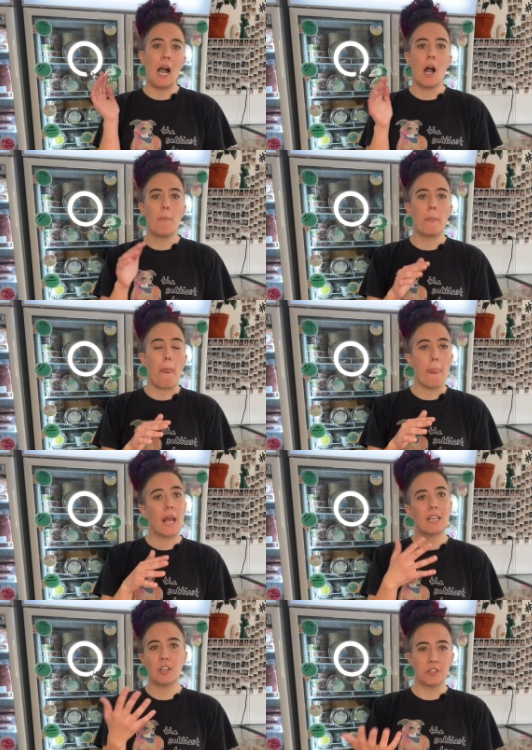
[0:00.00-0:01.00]
um,
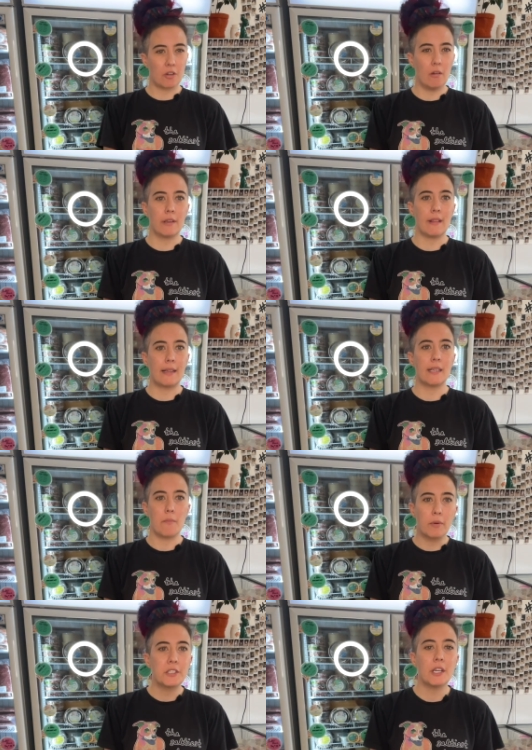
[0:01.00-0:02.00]
controlling that
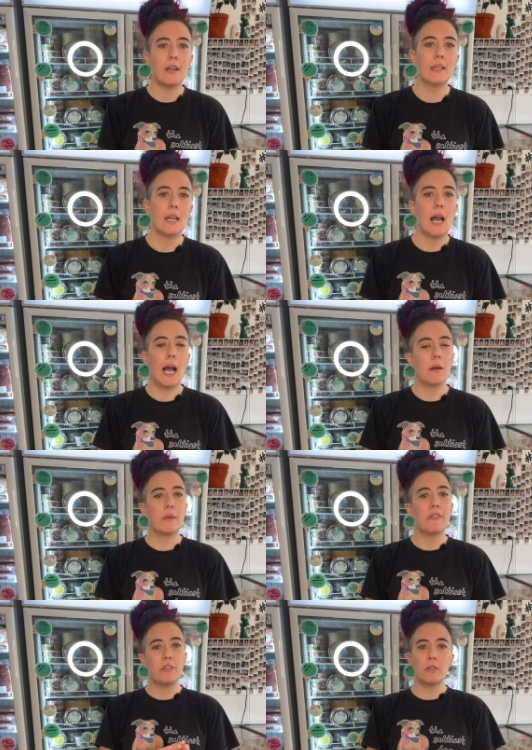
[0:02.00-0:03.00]
temperature.
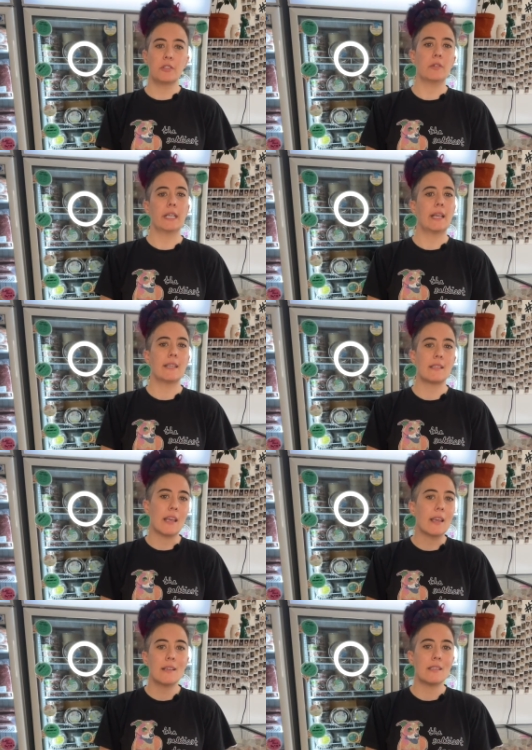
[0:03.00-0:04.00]
Um, if you're doing these
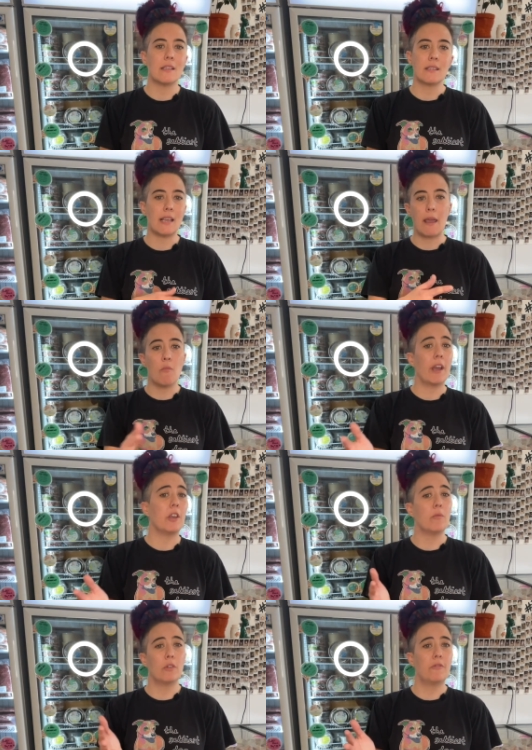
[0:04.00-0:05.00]
things in the same
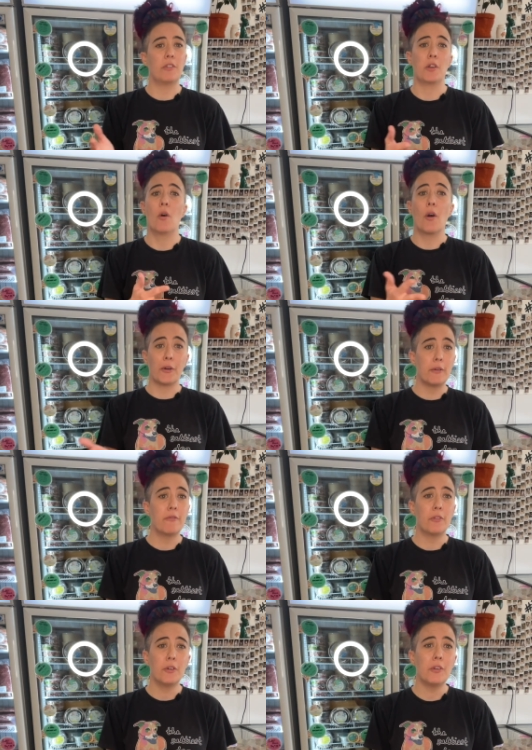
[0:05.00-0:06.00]
way you would for your
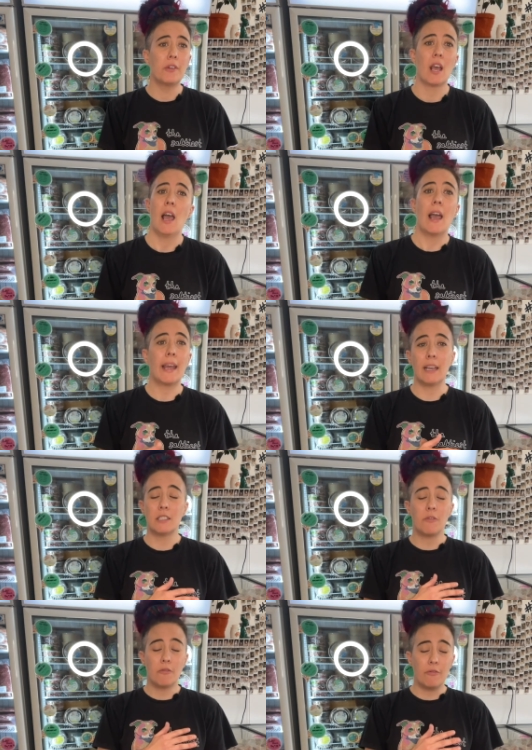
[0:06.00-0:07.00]
own food, it
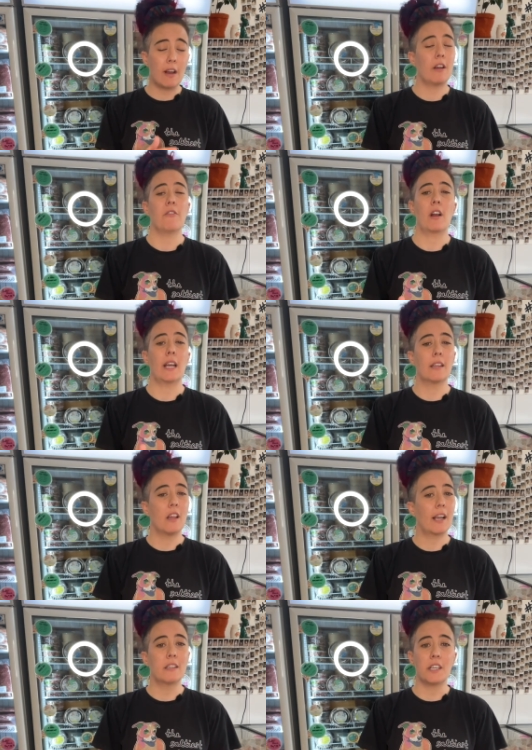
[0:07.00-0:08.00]
is very, very
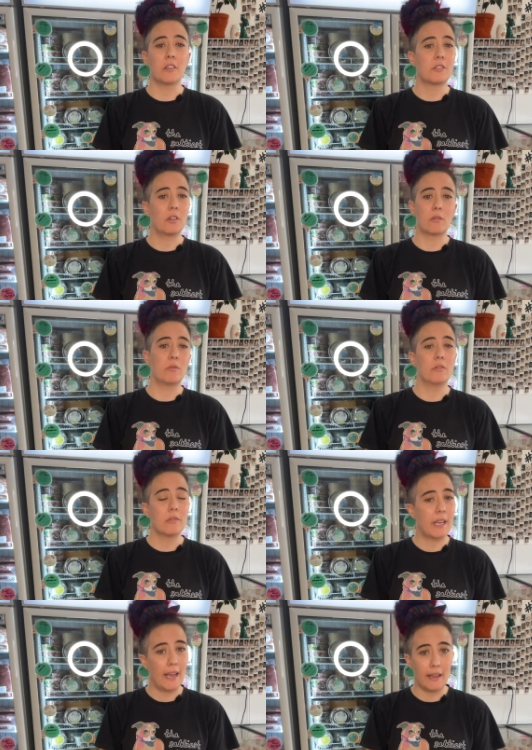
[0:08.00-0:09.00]
unlikely your dog
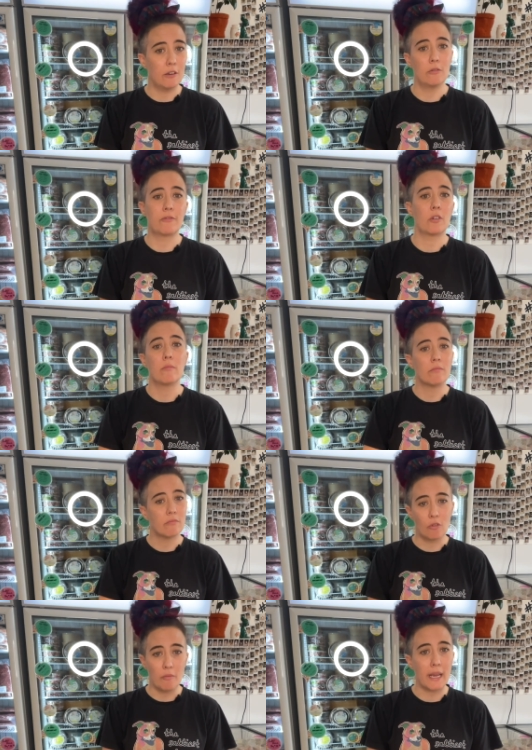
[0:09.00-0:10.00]
will get ill
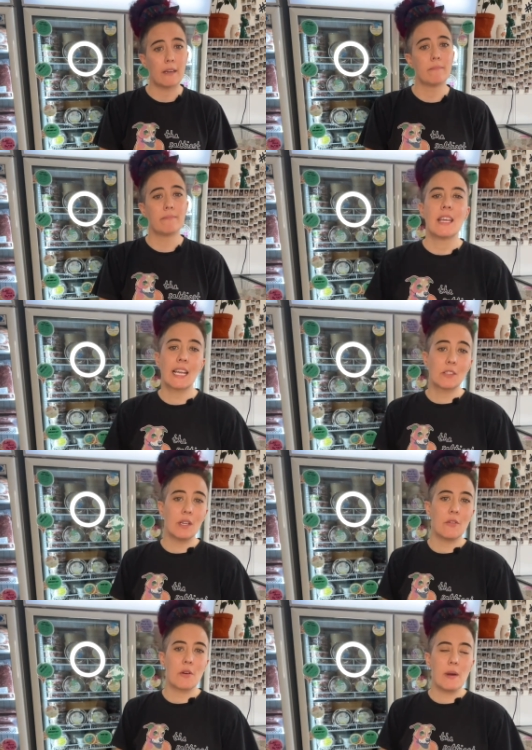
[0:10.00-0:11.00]
from raw meat. The next one
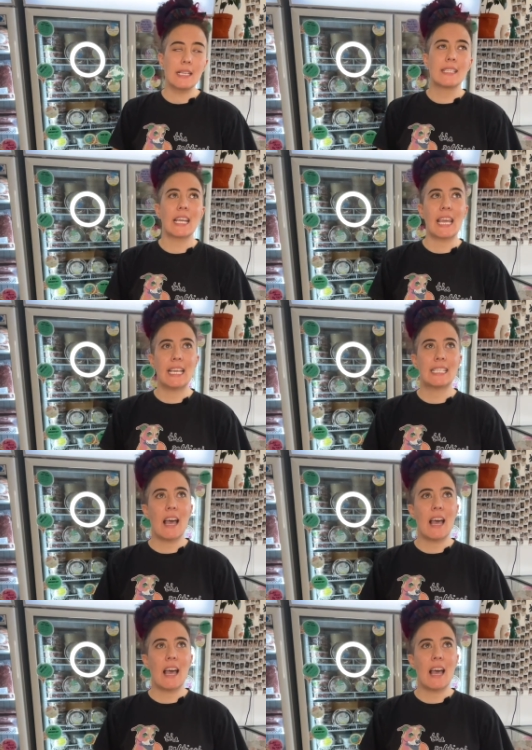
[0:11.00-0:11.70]
I want to bust is